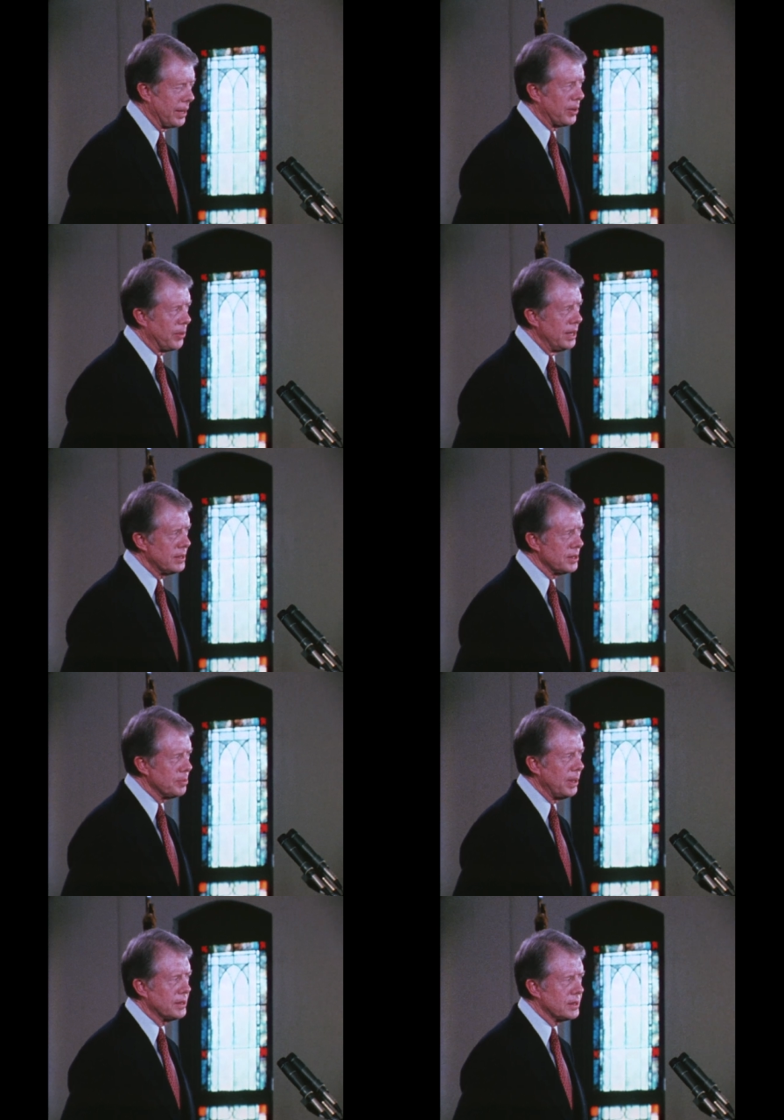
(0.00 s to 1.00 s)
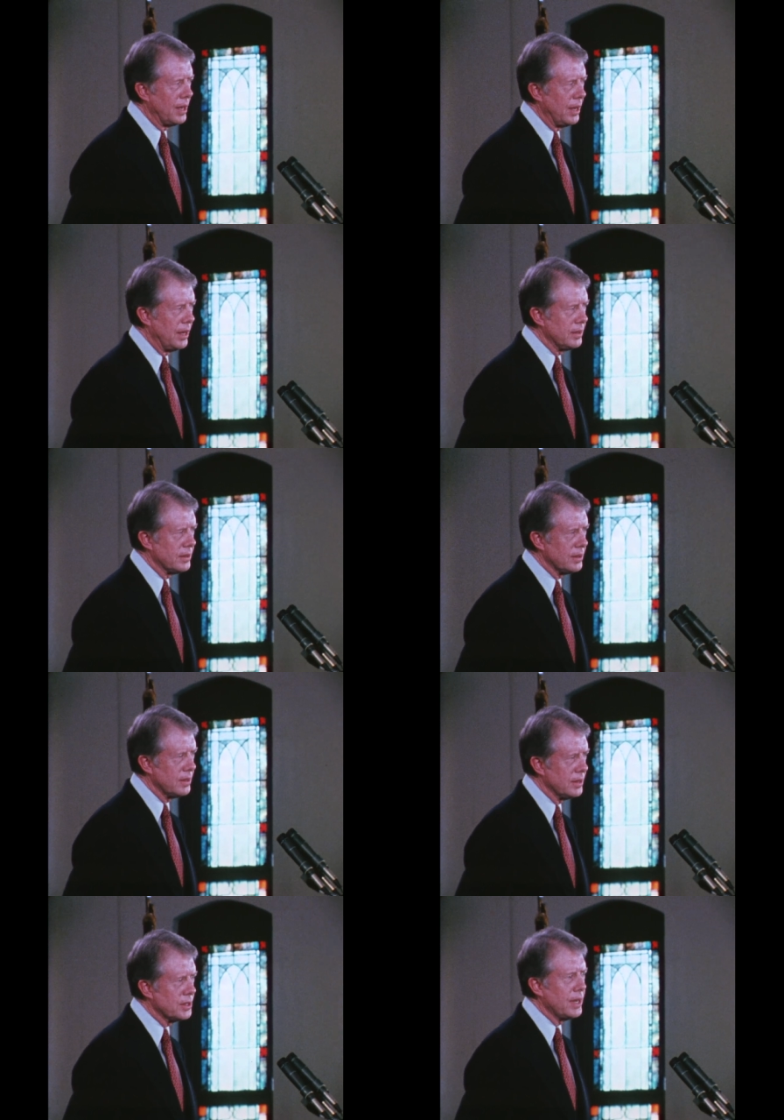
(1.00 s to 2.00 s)
While the races may stand
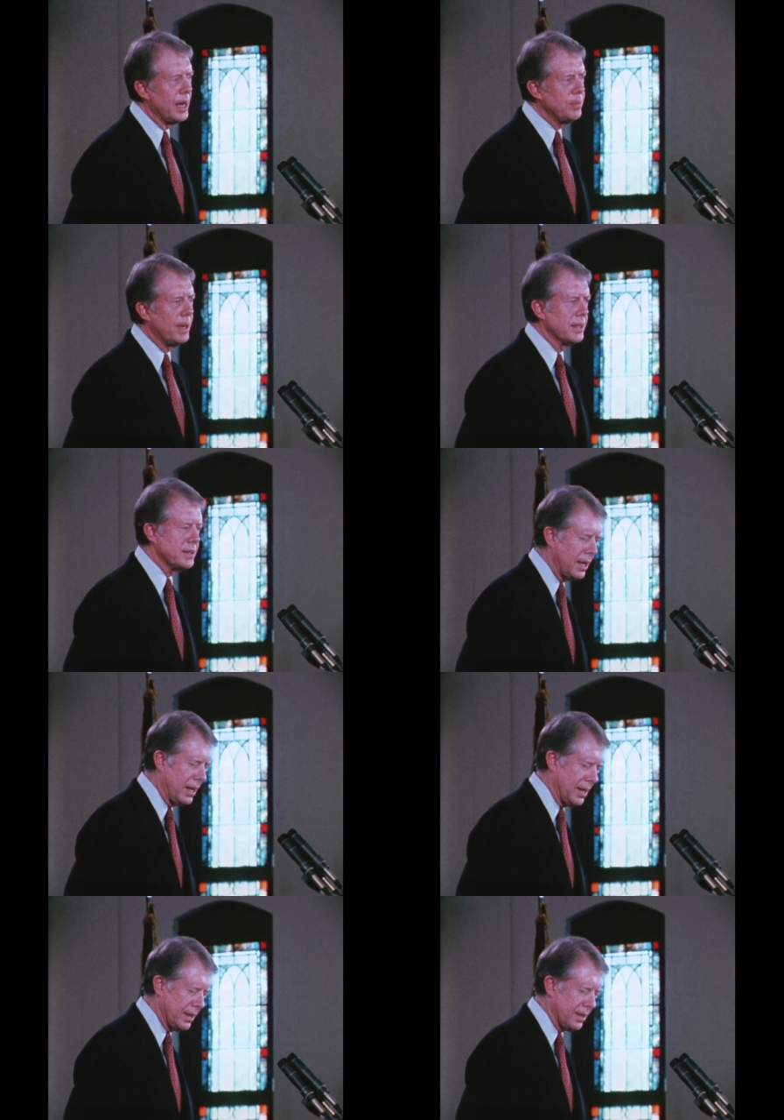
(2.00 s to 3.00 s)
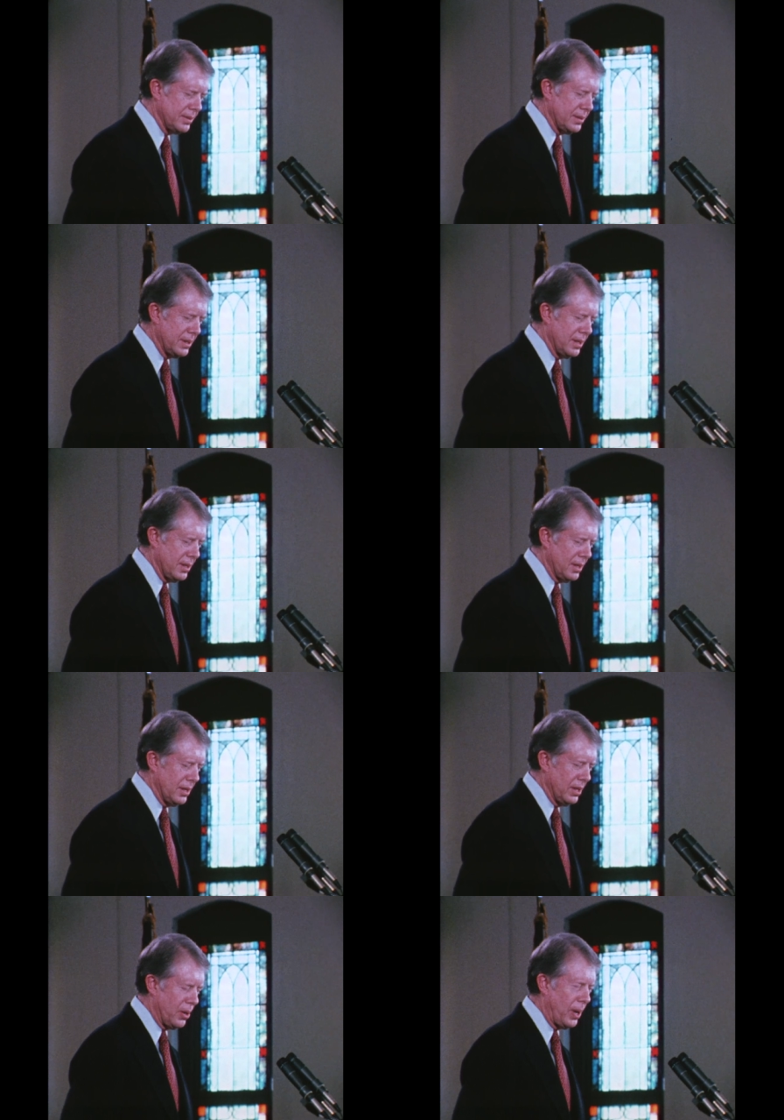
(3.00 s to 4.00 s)
side by side,
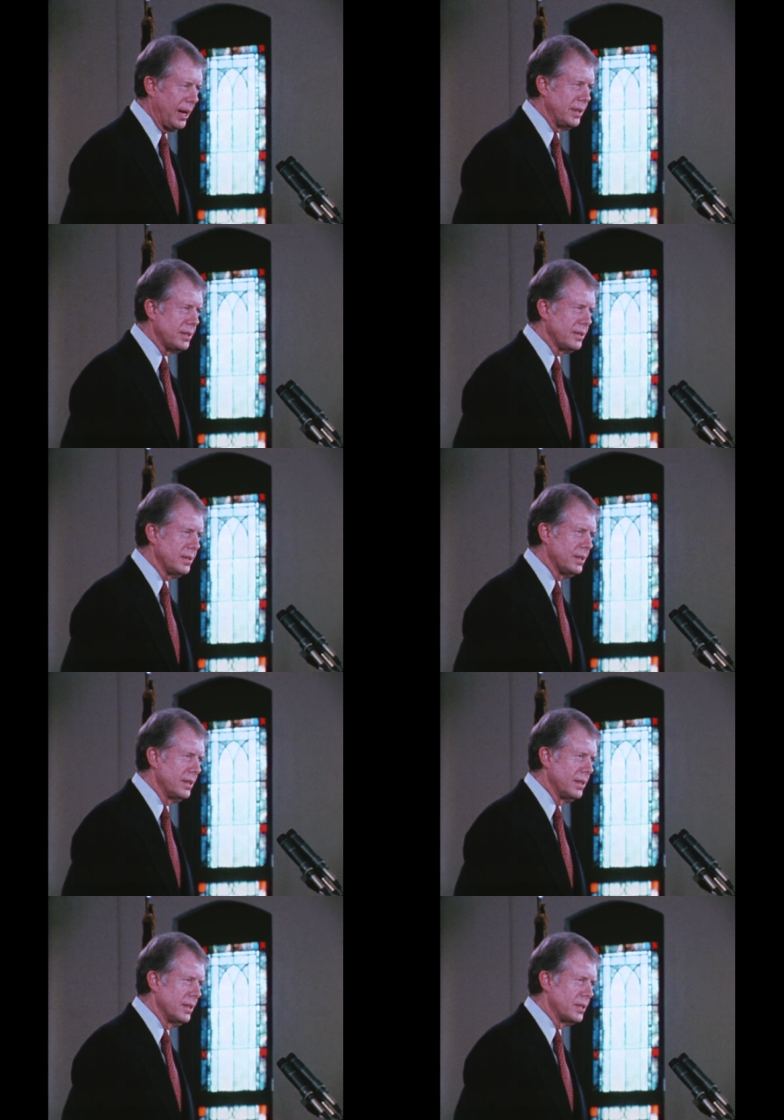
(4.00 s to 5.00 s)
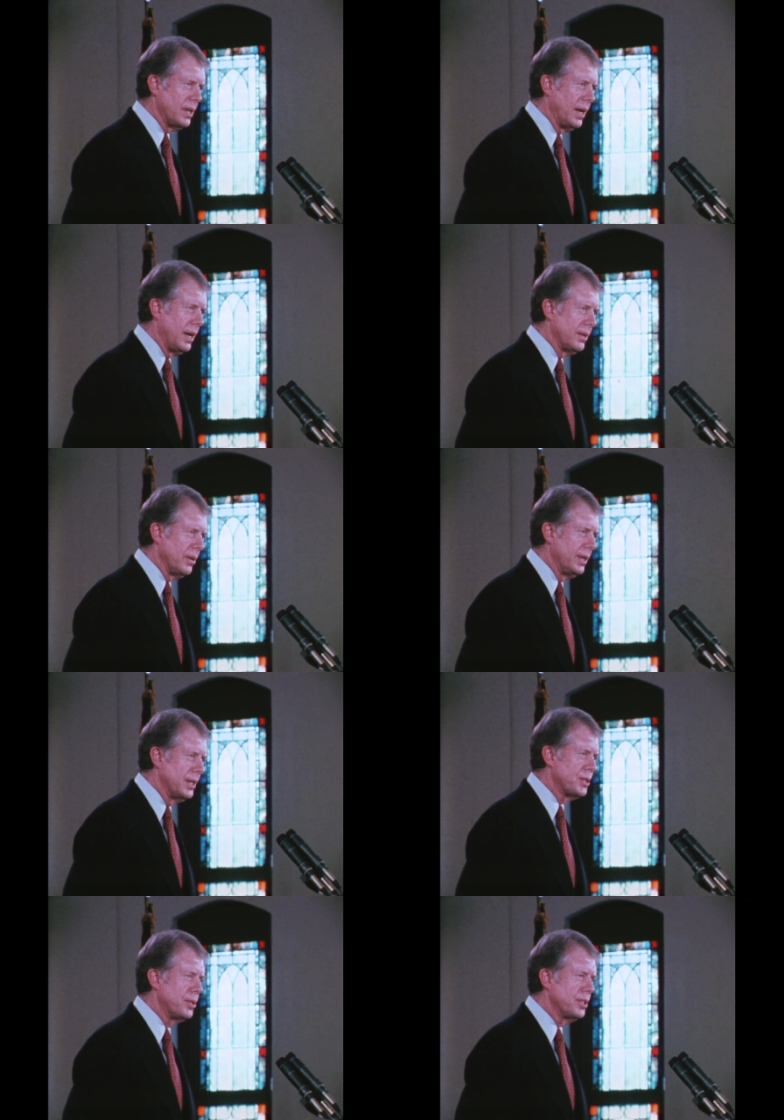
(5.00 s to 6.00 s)
whites stand on
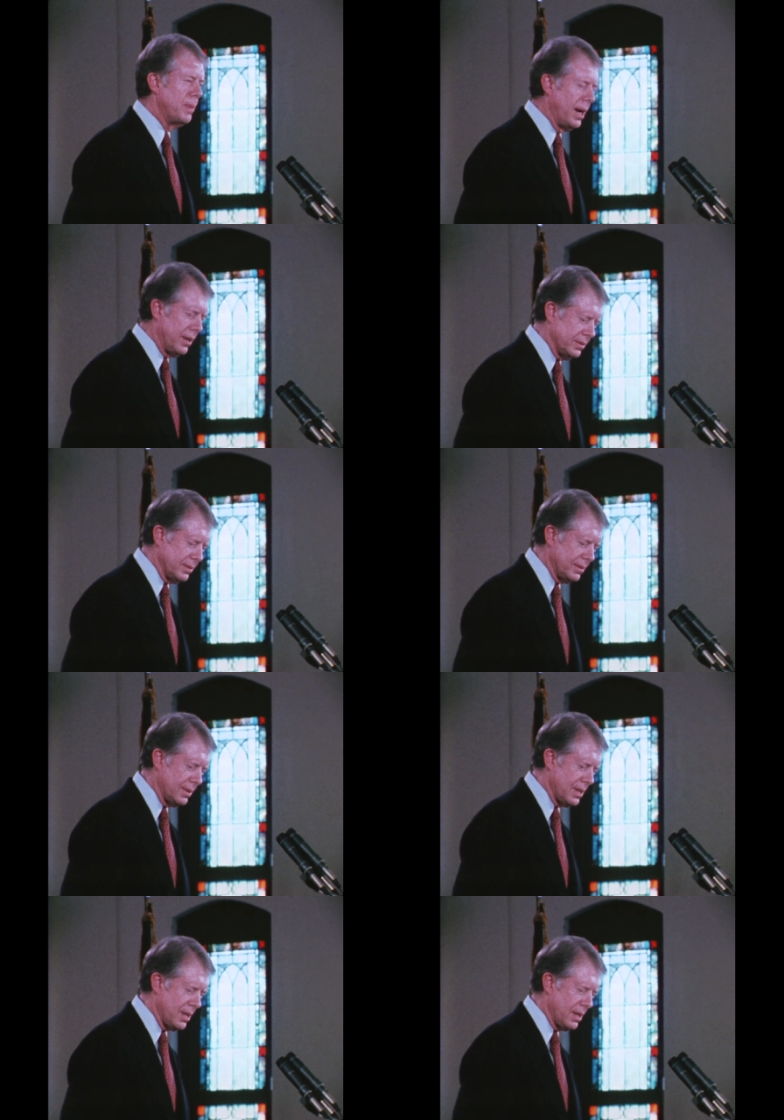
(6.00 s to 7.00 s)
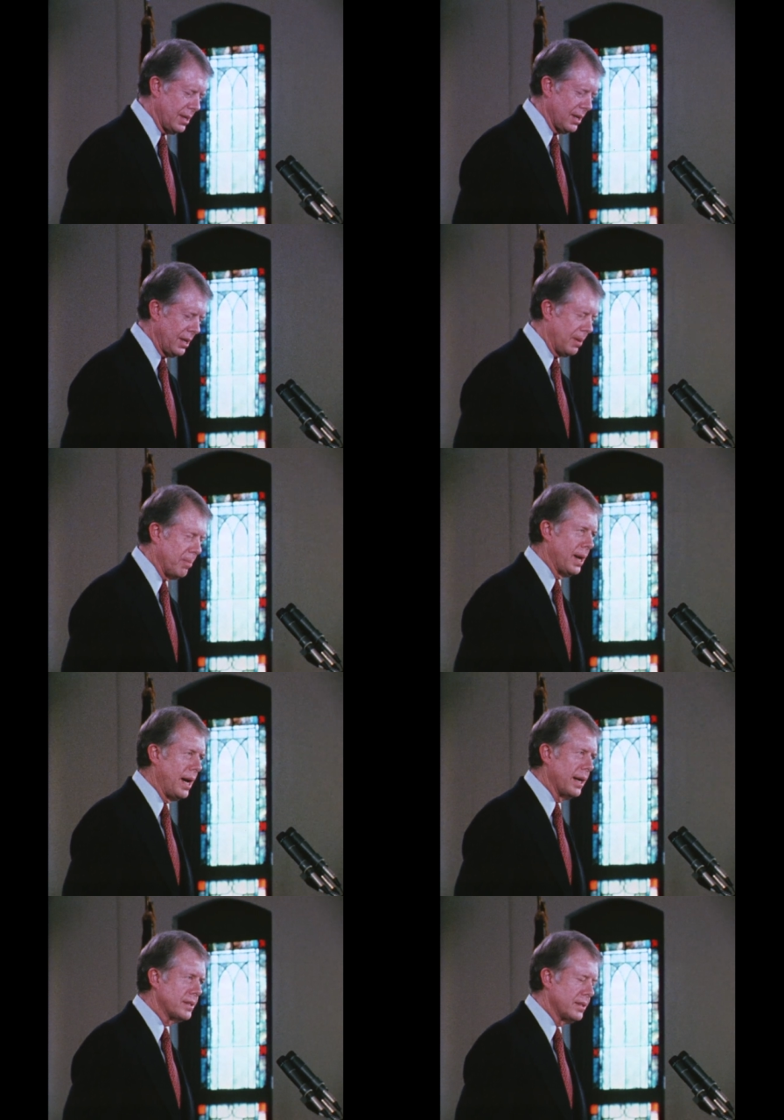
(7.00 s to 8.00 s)
history's mountain and
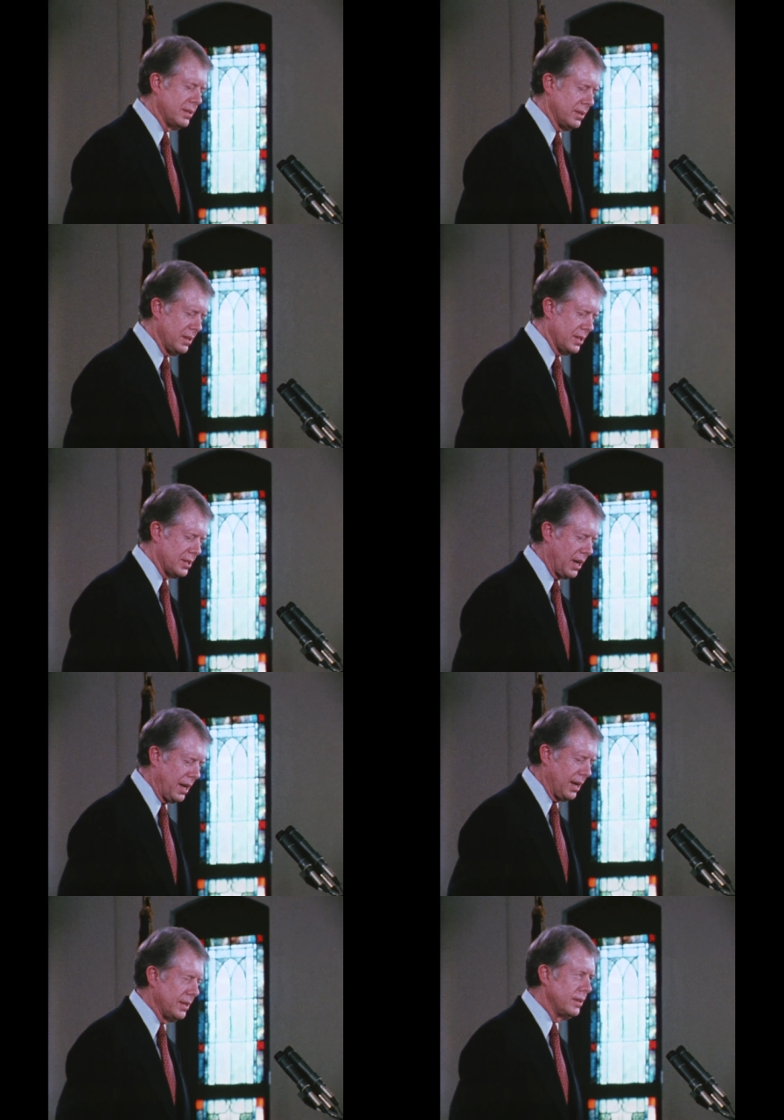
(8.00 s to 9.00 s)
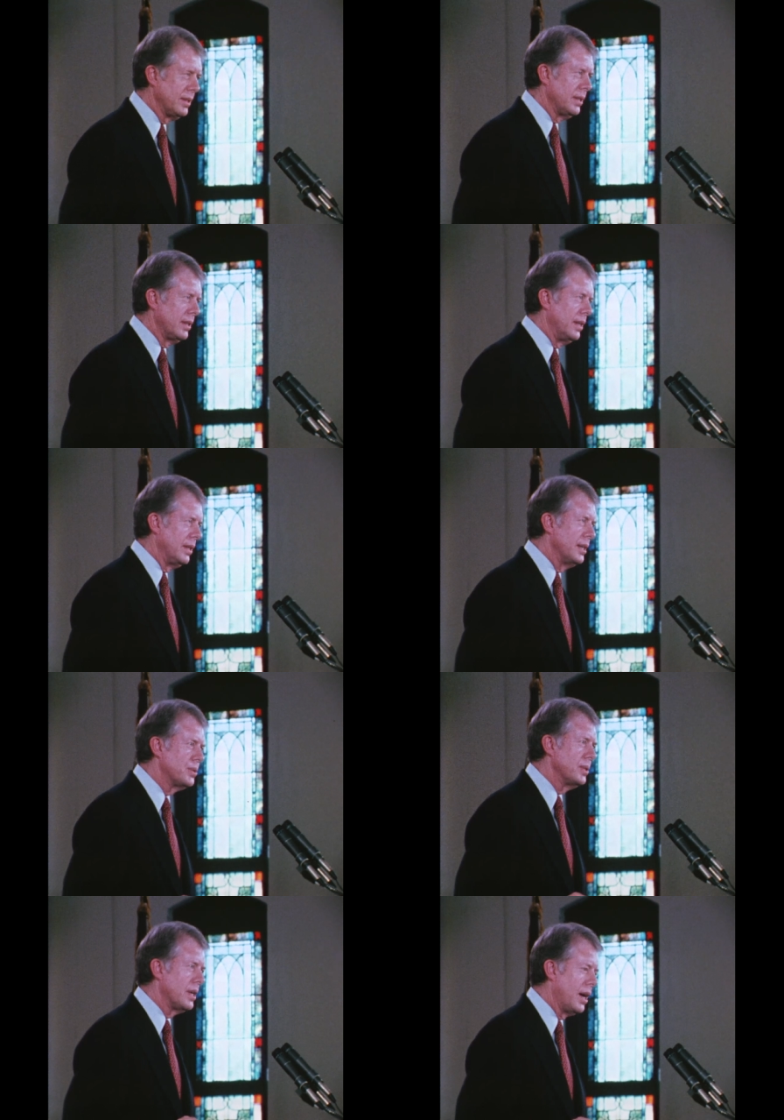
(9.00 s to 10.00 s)
blacks stand in
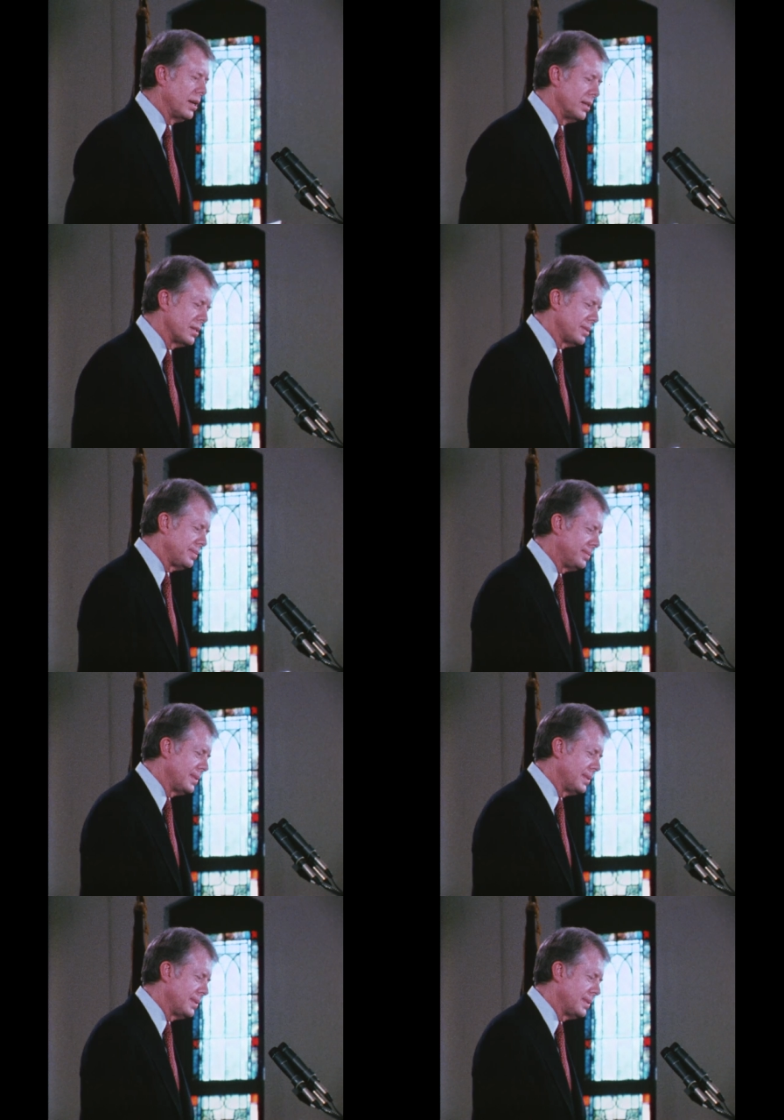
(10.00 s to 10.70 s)
history's hollows."